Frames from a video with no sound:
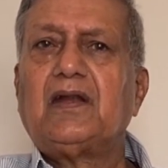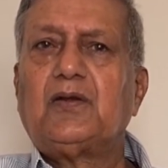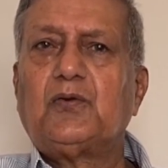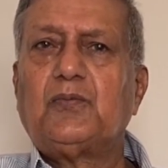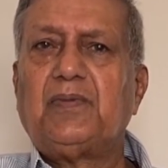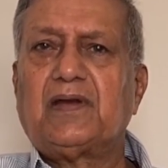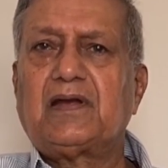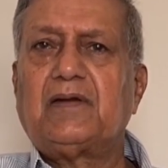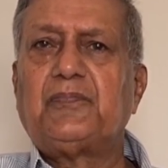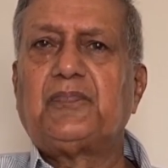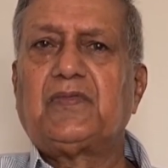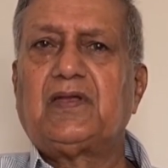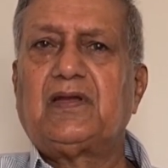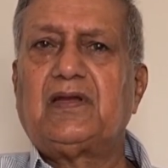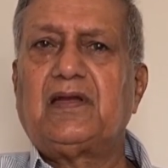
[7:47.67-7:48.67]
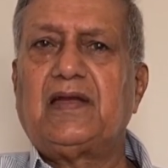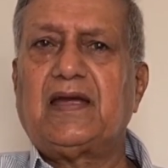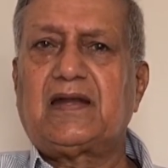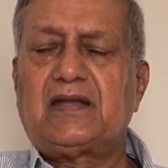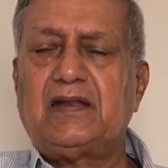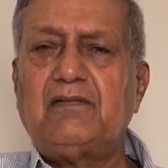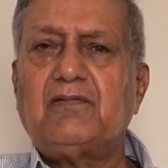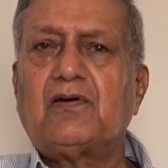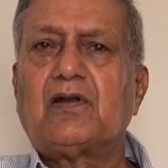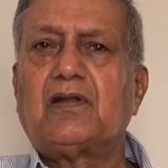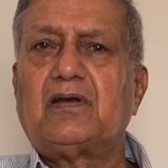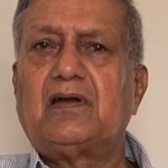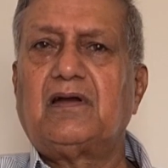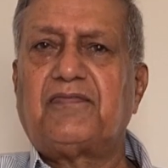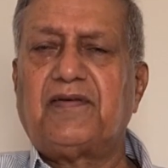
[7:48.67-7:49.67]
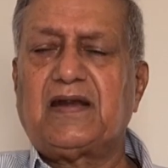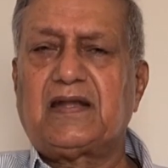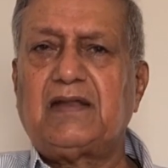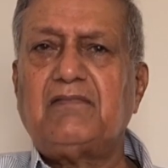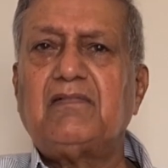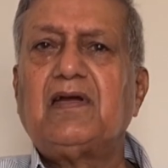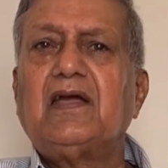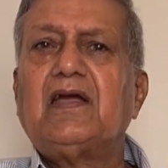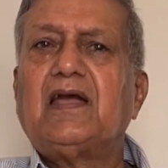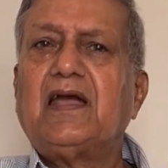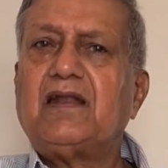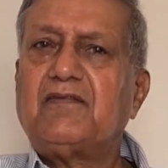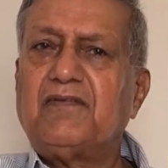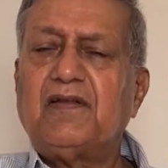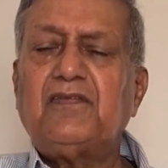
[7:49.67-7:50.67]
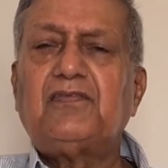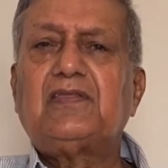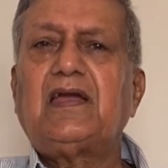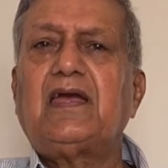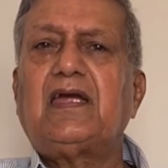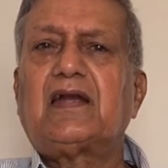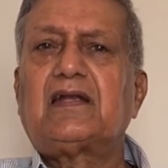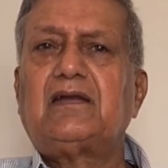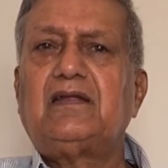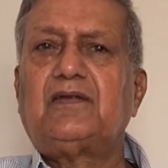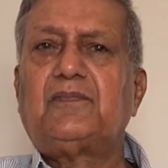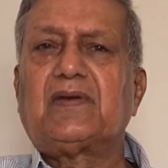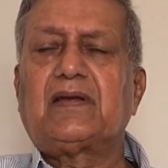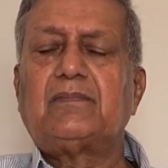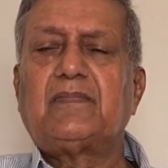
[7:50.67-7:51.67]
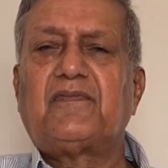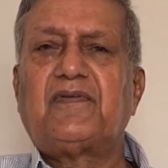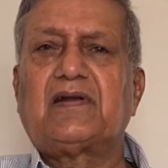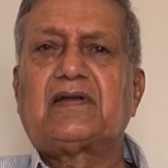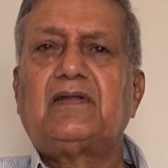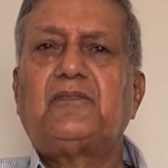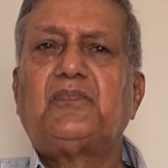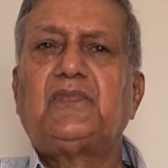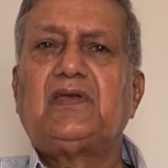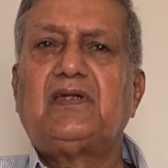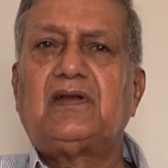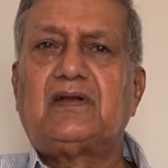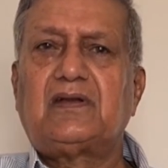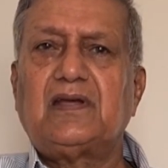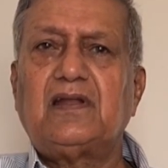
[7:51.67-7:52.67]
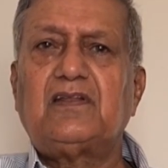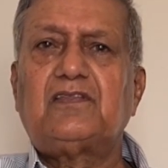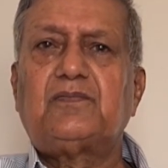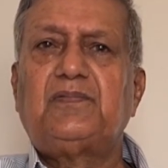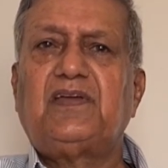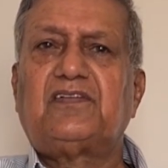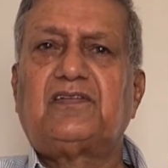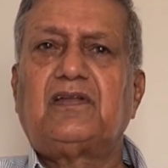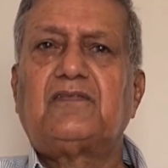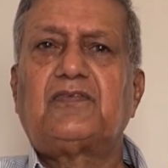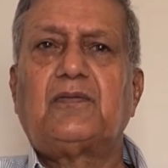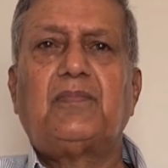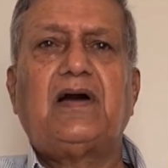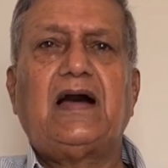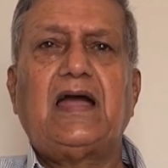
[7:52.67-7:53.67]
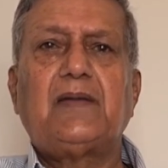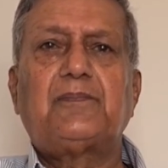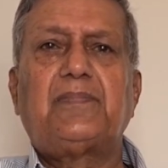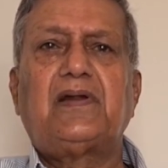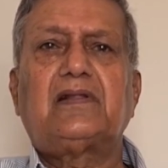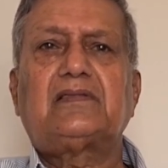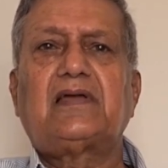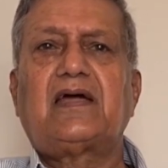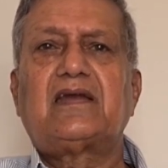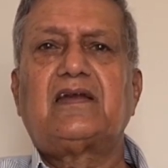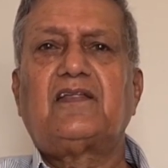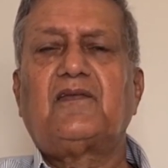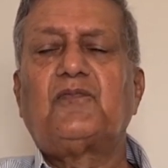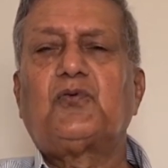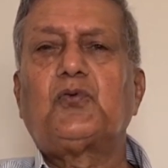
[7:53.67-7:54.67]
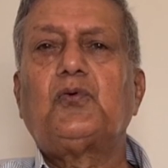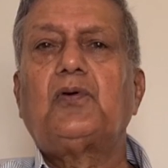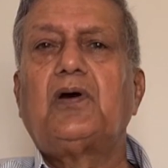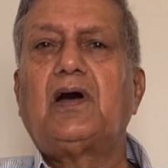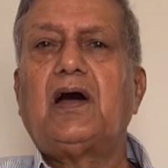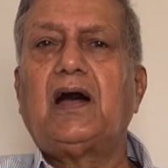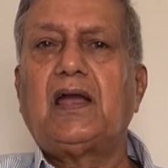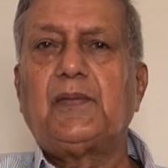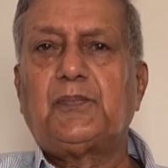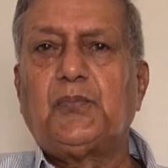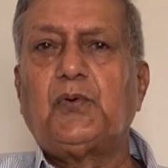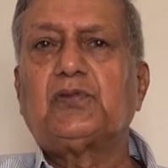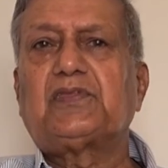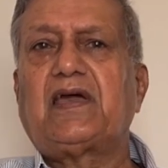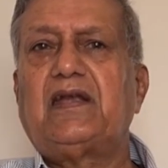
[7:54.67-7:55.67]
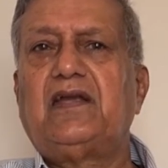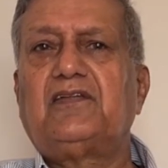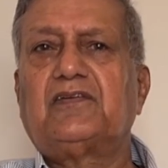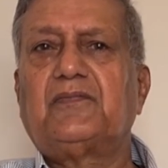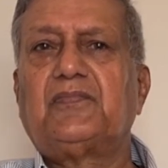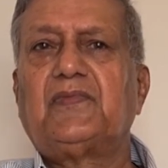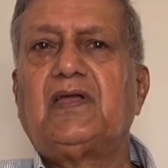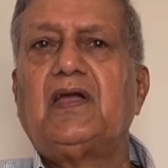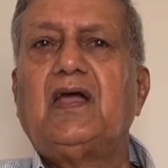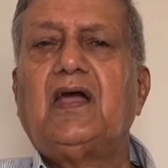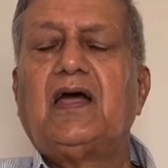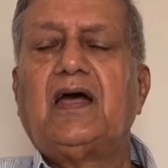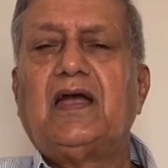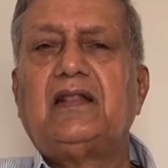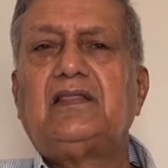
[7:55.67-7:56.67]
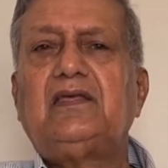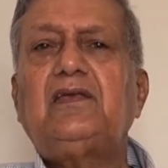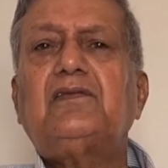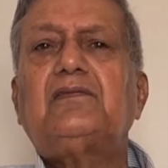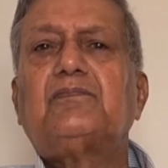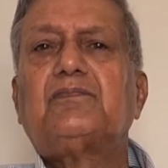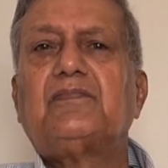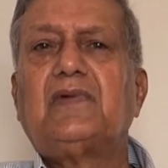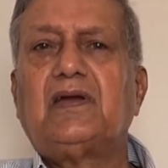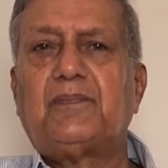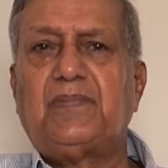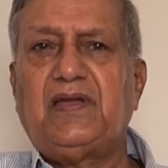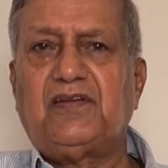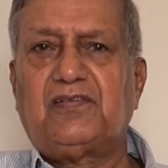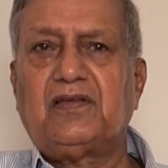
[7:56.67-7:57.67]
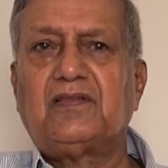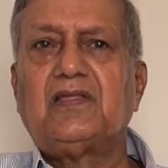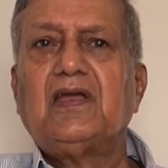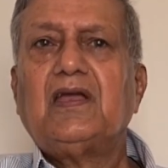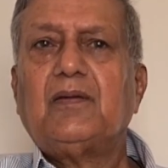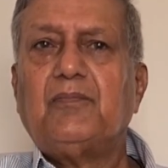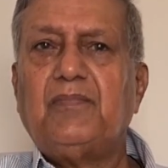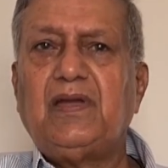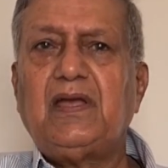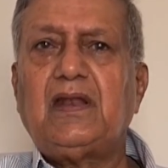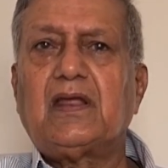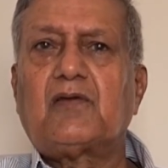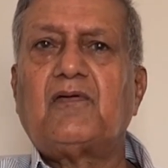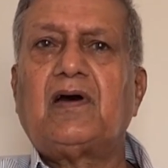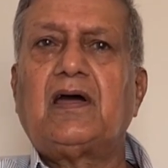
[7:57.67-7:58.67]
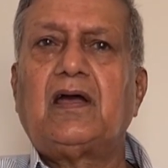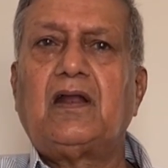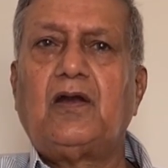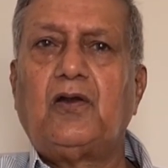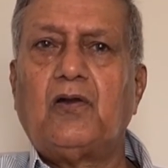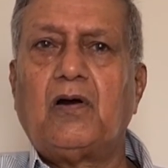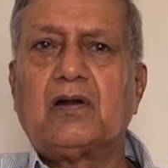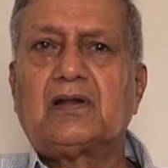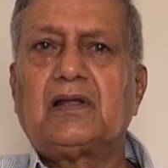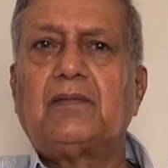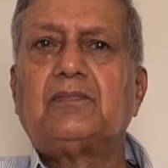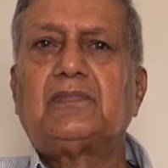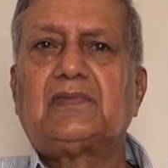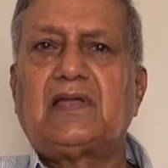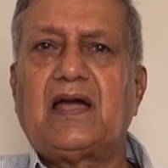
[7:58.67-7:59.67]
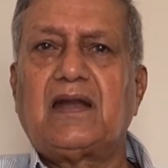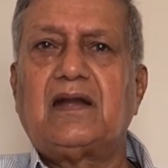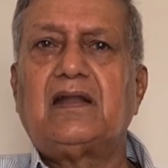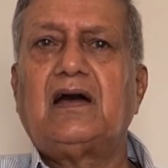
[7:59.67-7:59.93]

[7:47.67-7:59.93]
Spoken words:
to become active or effective, and once it becomes effective, it turns patient from hyperthyroidism to hypothyroidism. And these patients may require long-term thyroid